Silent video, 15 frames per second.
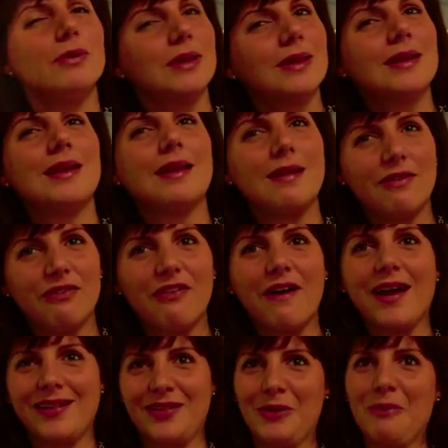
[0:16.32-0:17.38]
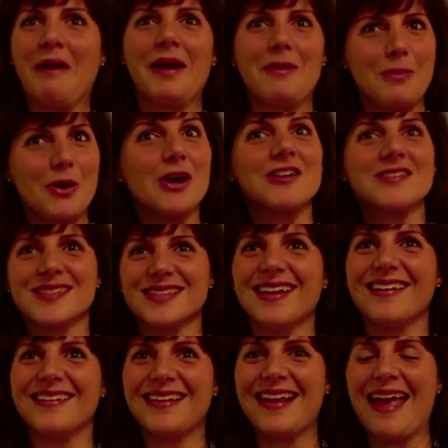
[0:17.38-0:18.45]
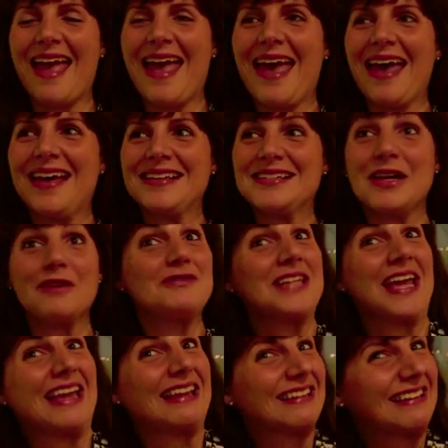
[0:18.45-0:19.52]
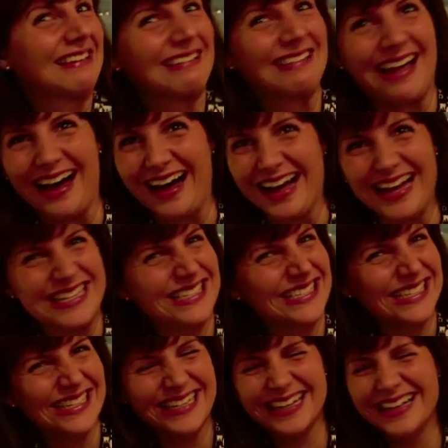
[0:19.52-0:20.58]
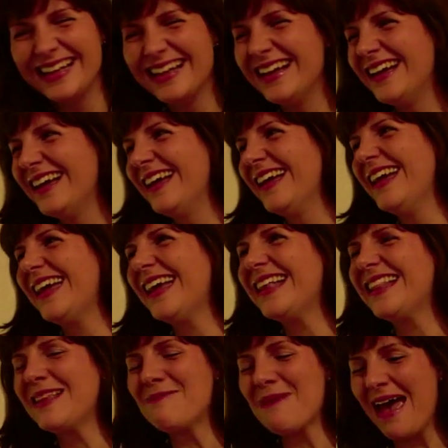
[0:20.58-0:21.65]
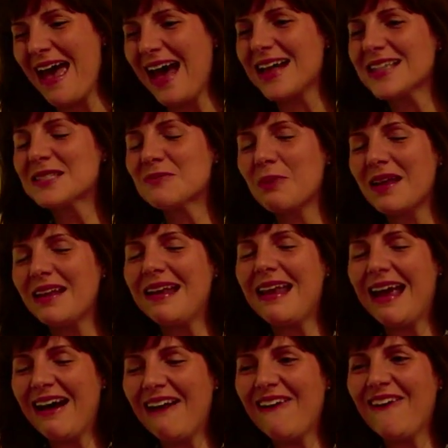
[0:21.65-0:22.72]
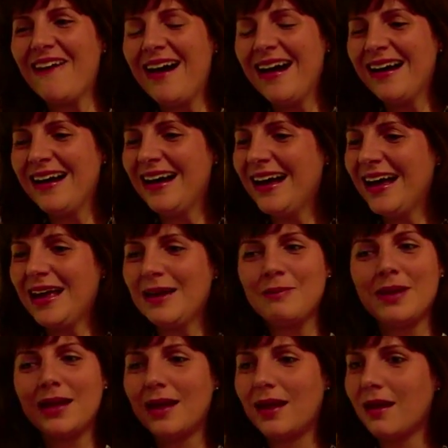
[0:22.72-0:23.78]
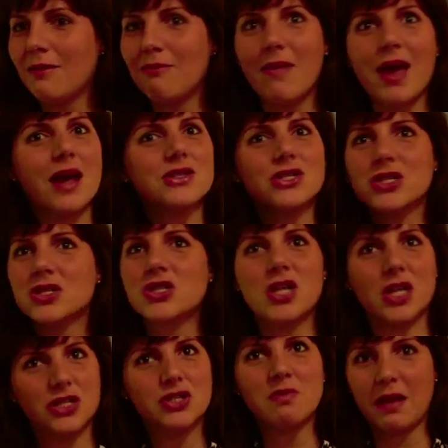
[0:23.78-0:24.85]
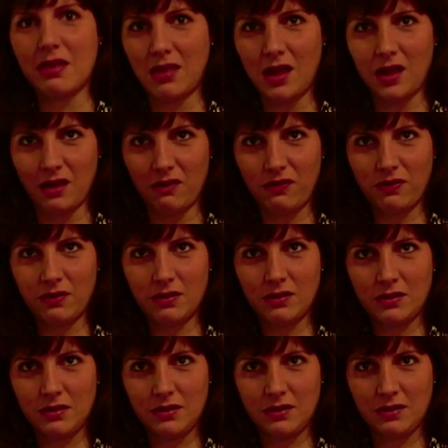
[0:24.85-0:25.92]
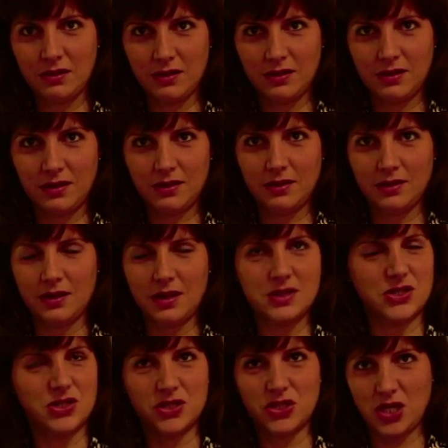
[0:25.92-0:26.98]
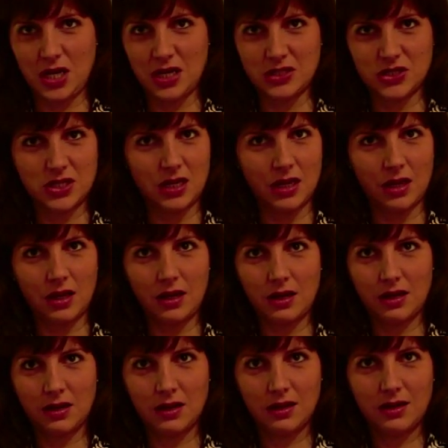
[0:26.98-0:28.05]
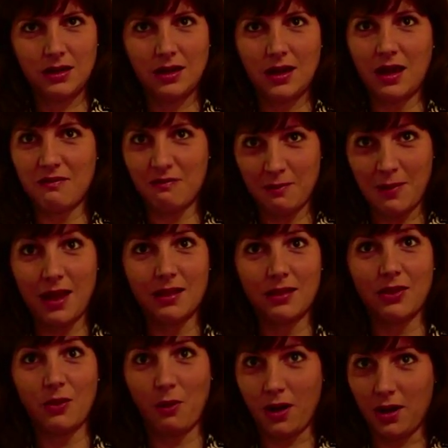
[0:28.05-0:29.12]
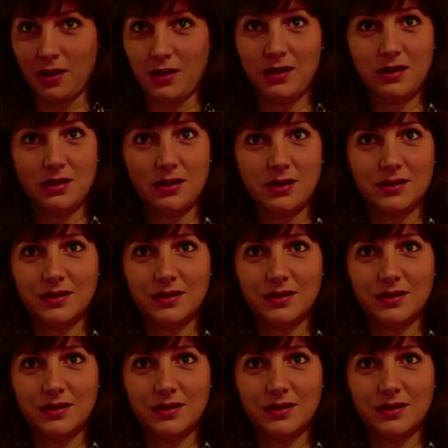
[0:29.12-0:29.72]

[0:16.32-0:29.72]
I really need to find the right person, and I've dated a lot in the past, but now, I mean, Match has changed my life. It's just changed it. I've met the one.